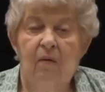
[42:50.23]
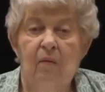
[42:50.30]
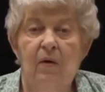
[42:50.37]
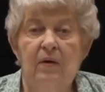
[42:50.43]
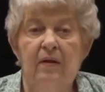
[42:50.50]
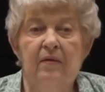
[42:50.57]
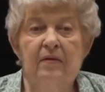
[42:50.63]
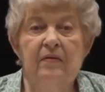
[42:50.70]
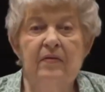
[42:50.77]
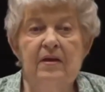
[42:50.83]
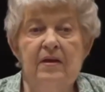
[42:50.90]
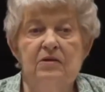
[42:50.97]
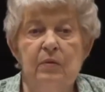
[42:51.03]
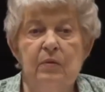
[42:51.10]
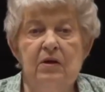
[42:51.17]
One of the
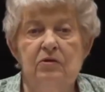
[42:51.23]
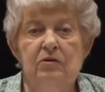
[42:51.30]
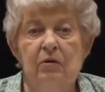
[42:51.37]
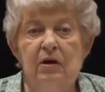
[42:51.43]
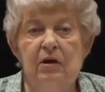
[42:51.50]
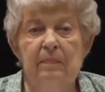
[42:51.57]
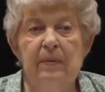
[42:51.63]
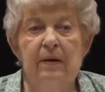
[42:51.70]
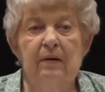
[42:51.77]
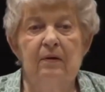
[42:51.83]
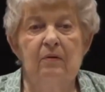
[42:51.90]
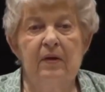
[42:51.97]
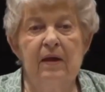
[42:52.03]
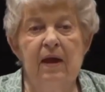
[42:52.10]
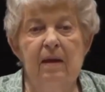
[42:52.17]
things we enjoyed about
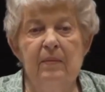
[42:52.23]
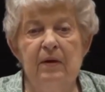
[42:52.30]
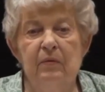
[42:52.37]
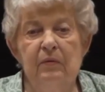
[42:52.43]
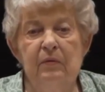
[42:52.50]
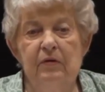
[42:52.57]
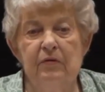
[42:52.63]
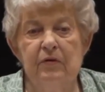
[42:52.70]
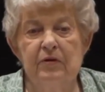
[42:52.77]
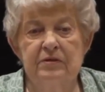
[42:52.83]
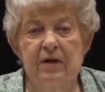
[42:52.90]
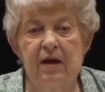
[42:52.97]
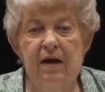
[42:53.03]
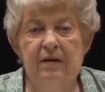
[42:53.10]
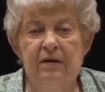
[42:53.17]
Oak Hammock when we
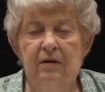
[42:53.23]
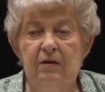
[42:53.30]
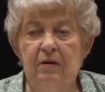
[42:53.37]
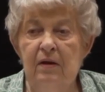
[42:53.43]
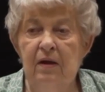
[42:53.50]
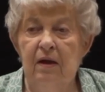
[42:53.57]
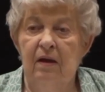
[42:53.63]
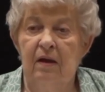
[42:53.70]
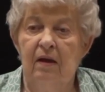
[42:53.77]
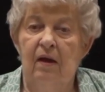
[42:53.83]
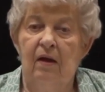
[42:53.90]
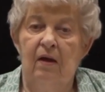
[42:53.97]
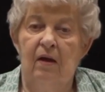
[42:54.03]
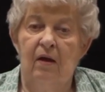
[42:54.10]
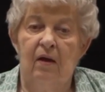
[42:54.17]
first got here
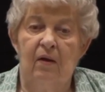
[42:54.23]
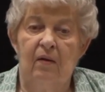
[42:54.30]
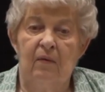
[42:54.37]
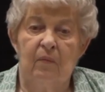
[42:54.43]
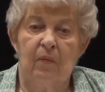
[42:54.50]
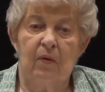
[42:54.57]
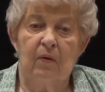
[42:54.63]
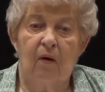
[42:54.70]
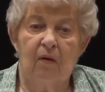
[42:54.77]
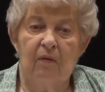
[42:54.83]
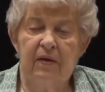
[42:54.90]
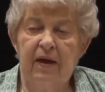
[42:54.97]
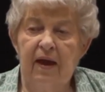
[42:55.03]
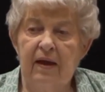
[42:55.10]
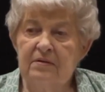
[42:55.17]
were all
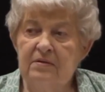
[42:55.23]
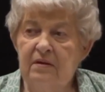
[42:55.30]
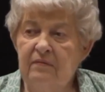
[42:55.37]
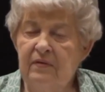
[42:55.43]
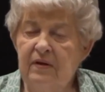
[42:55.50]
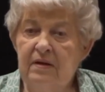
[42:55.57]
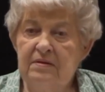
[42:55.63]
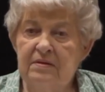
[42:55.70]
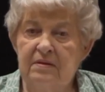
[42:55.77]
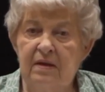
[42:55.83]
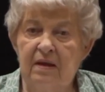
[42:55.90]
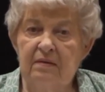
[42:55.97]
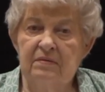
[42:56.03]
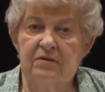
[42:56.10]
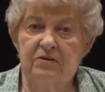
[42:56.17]
the activities
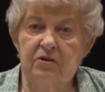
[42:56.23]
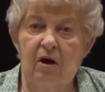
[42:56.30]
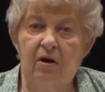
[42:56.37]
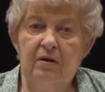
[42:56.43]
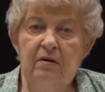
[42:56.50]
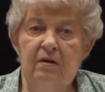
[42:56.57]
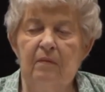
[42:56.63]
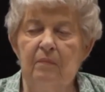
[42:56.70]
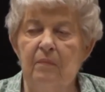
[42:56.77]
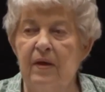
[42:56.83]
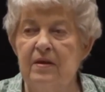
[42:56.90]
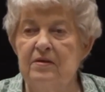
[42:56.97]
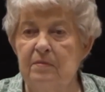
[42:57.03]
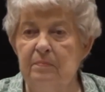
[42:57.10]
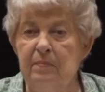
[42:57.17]
that started up
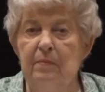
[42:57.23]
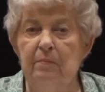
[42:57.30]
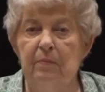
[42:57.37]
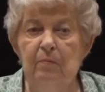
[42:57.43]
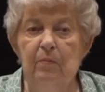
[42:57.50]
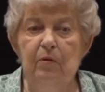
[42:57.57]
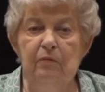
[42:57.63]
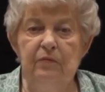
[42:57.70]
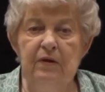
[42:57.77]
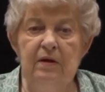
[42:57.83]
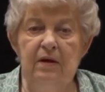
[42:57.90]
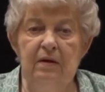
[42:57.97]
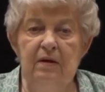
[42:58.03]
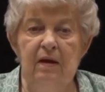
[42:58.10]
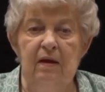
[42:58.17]
as the people moved
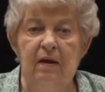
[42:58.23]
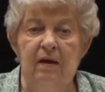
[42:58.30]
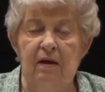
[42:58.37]
in.